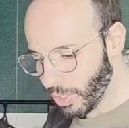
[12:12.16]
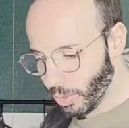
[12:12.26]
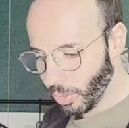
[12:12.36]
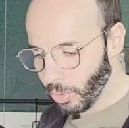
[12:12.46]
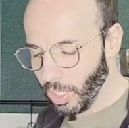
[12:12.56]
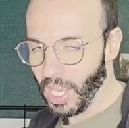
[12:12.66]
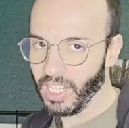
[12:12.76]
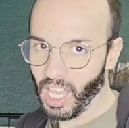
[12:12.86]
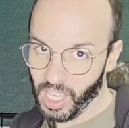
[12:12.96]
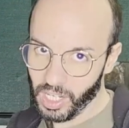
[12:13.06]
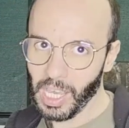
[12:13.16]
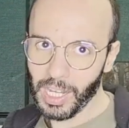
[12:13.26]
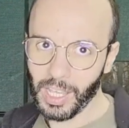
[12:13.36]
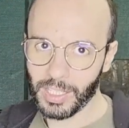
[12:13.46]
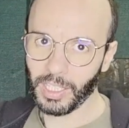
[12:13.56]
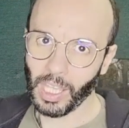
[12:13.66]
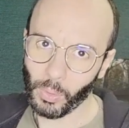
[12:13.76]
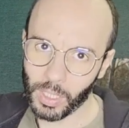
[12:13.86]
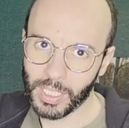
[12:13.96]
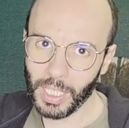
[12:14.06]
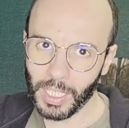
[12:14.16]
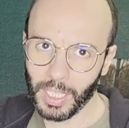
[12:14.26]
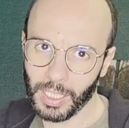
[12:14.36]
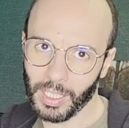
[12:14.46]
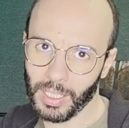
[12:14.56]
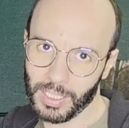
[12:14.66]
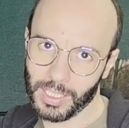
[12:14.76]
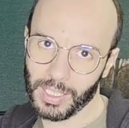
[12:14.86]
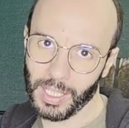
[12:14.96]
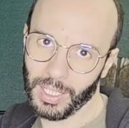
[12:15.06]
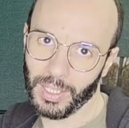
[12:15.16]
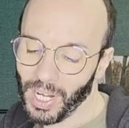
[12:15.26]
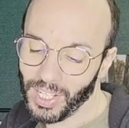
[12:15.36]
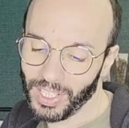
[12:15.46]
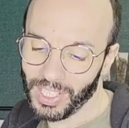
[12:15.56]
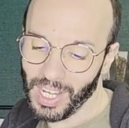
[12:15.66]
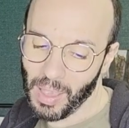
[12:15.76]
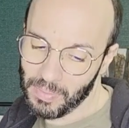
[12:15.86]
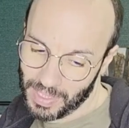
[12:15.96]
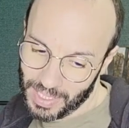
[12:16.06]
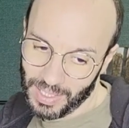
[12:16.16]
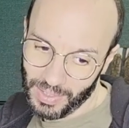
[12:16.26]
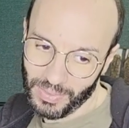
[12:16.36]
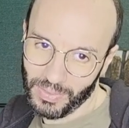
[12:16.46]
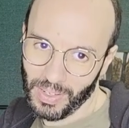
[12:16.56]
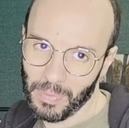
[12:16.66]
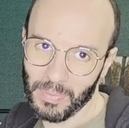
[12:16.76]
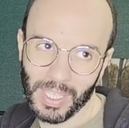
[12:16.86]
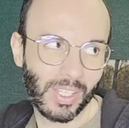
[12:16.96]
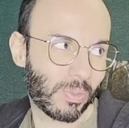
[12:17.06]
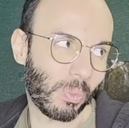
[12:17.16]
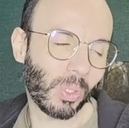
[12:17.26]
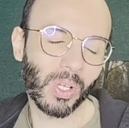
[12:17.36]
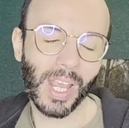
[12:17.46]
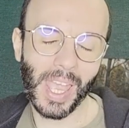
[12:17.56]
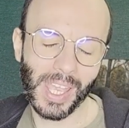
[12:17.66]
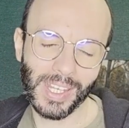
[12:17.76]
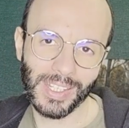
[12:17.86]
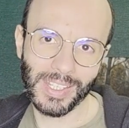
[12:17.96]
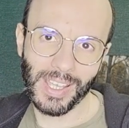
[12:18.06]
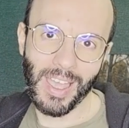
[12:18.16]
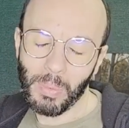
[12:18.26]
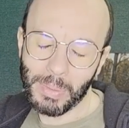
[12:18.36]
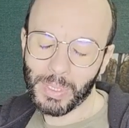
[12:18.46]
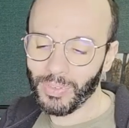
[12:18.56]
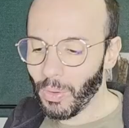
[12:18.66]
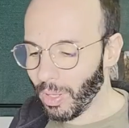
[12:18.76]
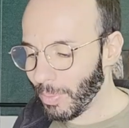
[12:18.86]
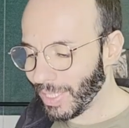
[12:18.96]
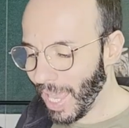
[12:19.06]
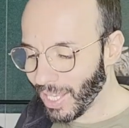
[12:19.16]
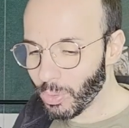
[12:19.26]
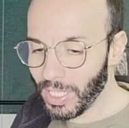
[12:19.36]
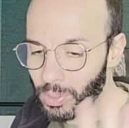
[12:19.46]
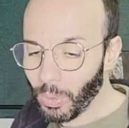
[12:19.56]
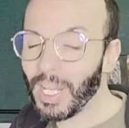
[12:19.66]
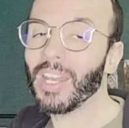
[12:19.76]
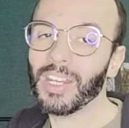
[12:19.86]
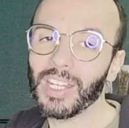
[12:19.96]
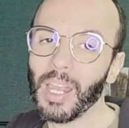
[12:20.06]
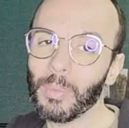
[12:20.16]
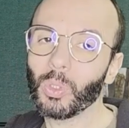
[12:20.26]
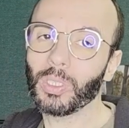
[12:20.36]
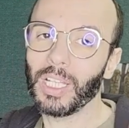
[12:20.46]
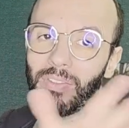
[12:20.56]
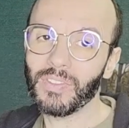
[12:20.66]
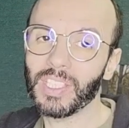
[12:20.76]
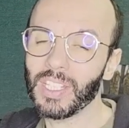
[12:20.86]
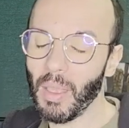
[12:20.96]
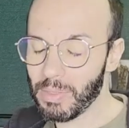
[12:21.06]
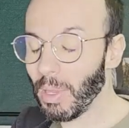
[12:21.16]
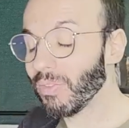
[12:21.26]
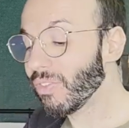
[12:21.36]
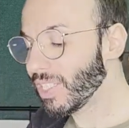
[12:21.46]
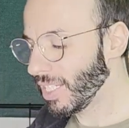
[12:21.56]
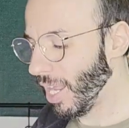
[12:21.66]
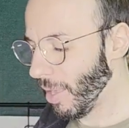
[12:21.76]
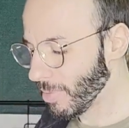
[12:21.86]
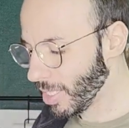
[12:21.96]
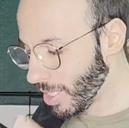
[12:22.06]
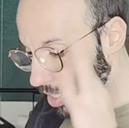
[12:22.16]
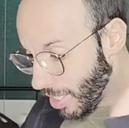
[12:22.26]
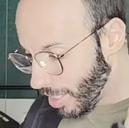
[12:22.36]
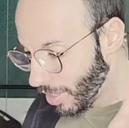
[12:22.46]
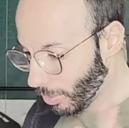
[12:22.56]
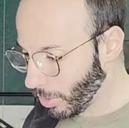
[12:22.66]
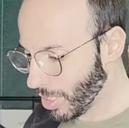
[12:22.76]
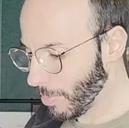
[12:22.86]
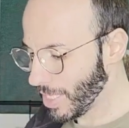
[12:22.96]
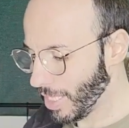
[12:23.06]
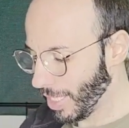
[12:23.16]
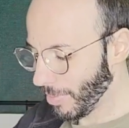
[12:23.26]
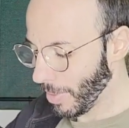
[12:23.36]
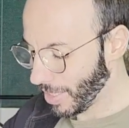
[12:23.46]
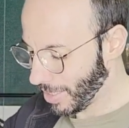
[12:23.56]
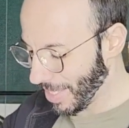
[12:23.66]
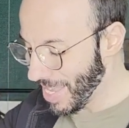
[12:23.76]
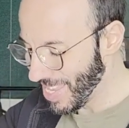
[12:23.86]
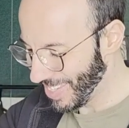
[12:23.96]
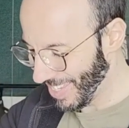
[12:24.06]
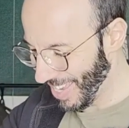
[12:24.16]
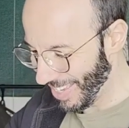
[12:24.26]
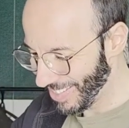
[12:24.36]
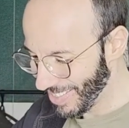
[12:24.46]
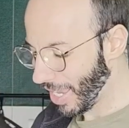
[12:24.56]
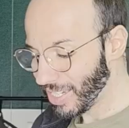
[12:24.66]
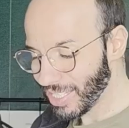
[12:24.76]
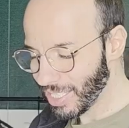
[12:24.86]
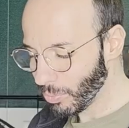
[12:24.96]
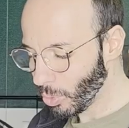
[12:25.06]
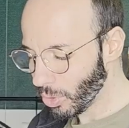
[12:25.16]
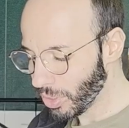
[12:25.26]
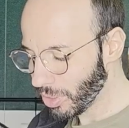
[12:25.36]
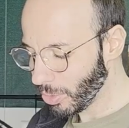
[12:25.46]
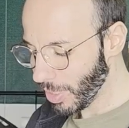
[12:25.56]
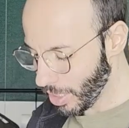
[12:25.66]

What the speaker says: the dough and I realized that I was saying it's 100 grams from each bulgur and all-purpose flour, but actually it's 100 grams in total, 50 grams by 50 grams. That was a mistake, but yeah. I added some water to